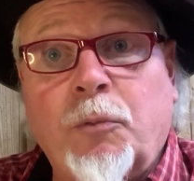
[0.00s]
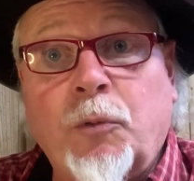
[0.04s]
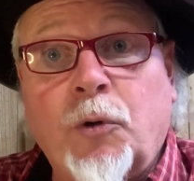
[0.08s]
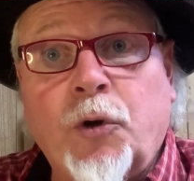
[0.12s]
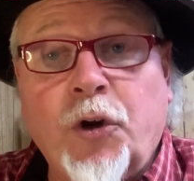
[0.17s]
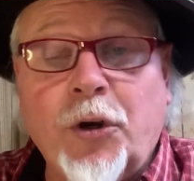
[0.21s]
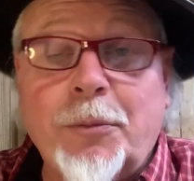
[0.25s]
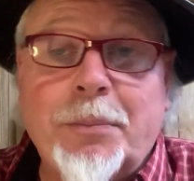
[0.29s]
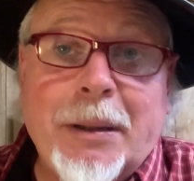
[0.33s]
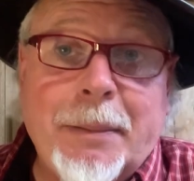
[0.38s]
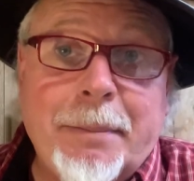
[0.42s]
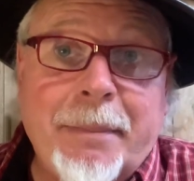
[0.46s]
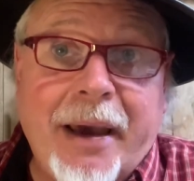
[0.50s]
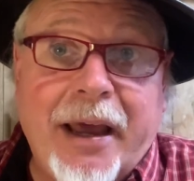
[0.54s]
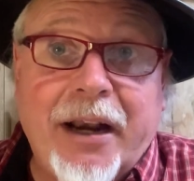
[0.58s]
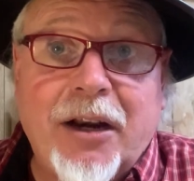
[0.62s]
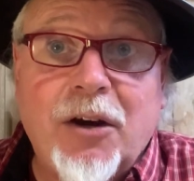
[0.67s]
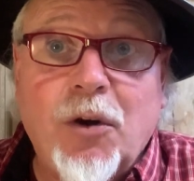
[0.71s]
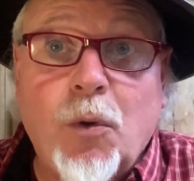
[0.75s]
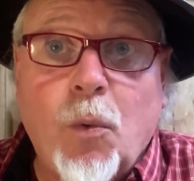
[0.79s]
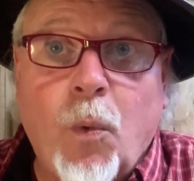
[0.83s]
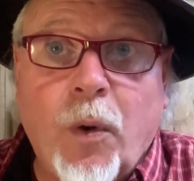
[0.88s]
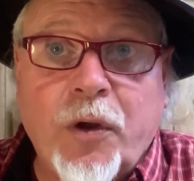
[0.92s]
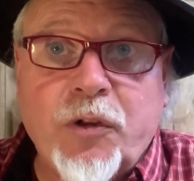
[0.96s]
could be
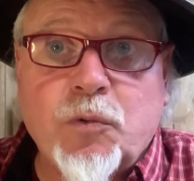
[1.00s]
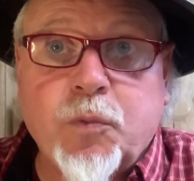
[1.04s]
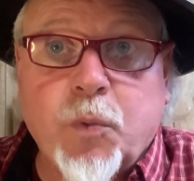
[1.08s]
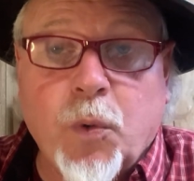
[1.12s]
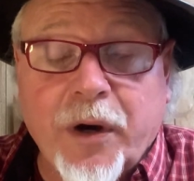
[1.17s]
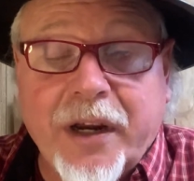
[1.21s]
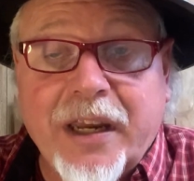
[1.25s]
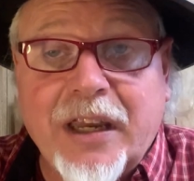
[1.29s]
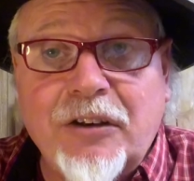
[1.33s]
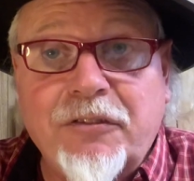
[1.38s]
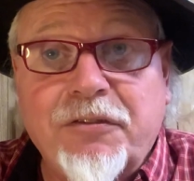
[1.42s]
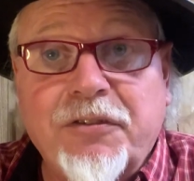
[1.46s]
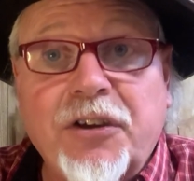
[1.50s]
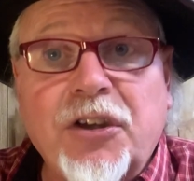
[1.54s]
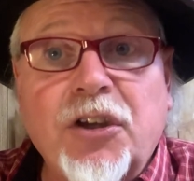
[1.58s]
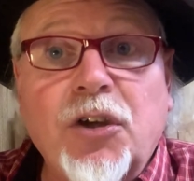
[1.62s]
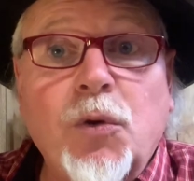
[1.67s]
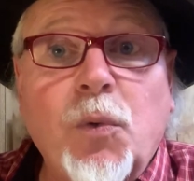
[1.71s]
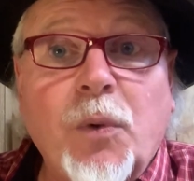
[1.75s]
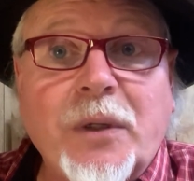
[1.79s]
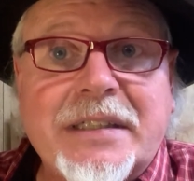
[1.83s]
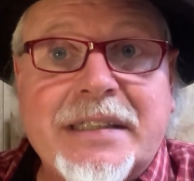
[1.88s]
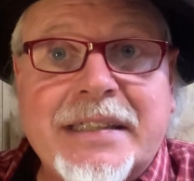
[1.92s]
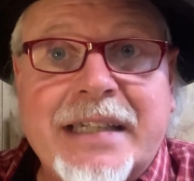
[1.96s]
better, what's working for you,
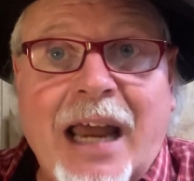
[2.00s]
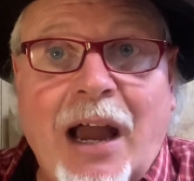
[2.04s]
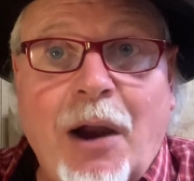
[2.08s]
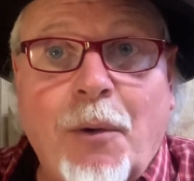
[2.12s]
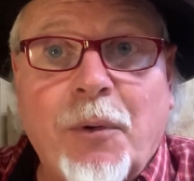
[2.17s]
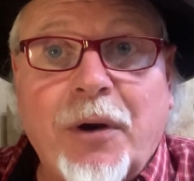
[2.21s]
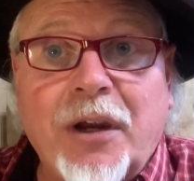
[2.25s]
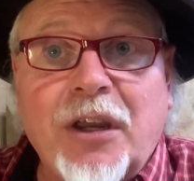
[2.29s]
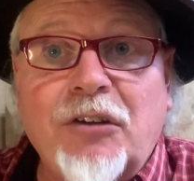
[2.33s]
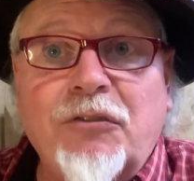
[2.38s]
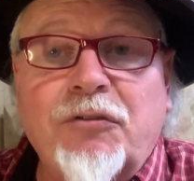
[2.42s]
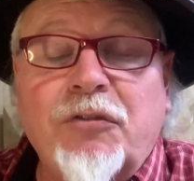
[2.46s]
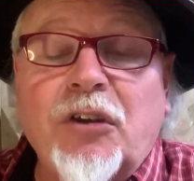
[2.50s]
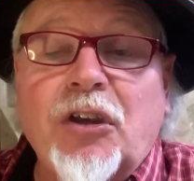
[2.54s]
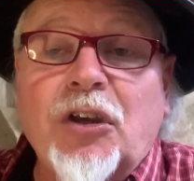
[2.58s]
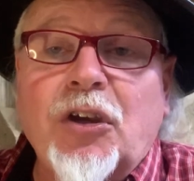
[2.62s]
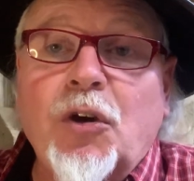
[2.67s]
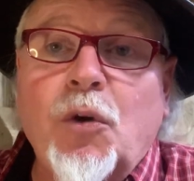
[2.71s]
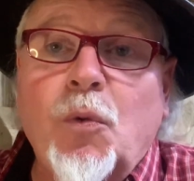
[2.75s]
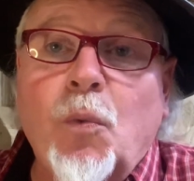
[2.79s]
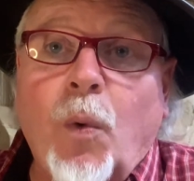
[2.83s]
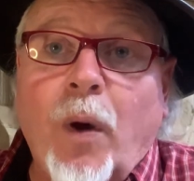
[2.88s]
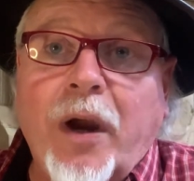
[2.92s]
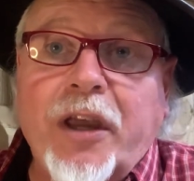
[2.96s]
what's not working for
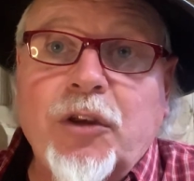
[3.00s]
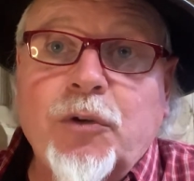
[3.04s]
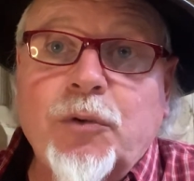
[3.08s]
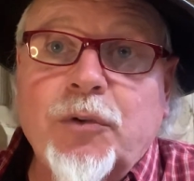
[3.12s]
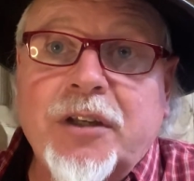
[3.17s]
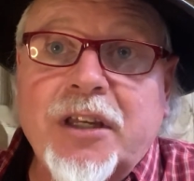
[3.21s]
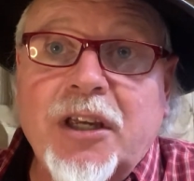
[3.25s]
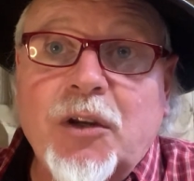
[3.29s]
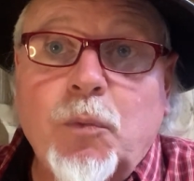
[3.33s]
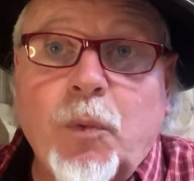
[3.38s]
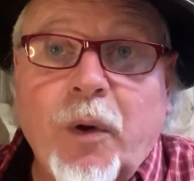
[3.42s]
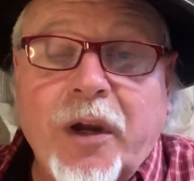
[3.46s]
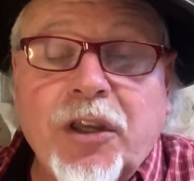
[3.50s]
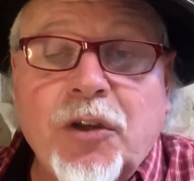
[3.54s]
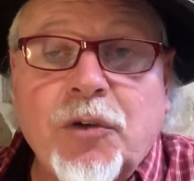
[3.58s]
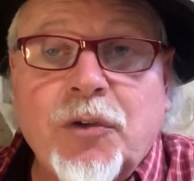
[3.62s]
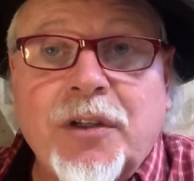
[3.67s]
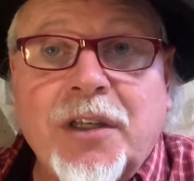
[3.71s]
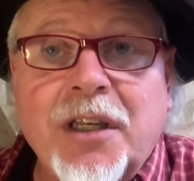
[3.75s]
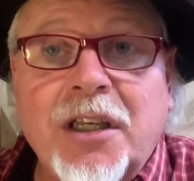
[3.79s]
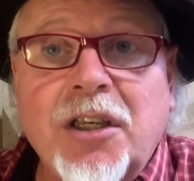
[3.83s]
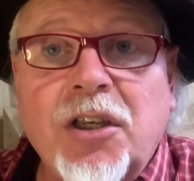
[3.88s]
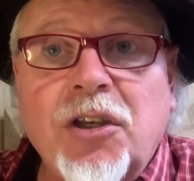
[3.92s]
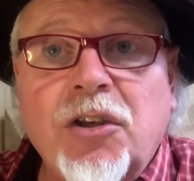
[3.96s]
you, what you did, what you
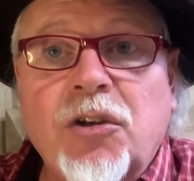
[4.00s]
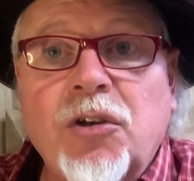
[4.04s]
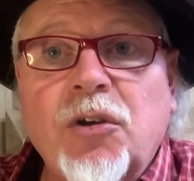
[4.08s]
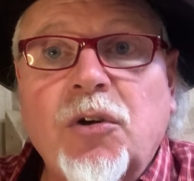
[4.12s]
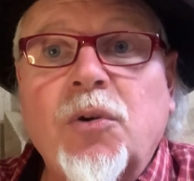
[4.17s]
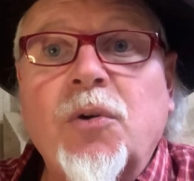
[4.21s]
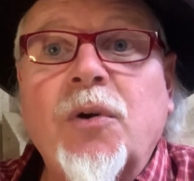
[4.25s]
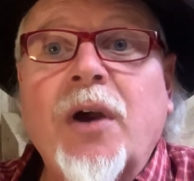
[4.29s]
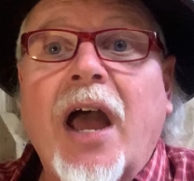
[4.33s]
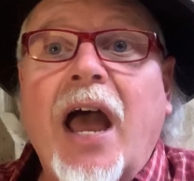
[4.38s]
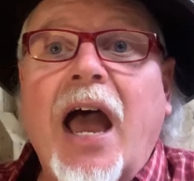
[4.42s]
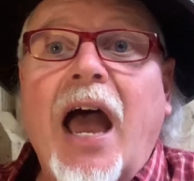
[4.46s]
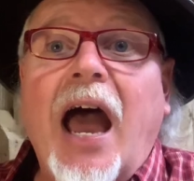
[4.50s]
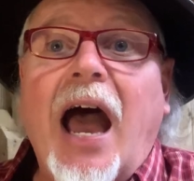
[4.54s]
didn't do.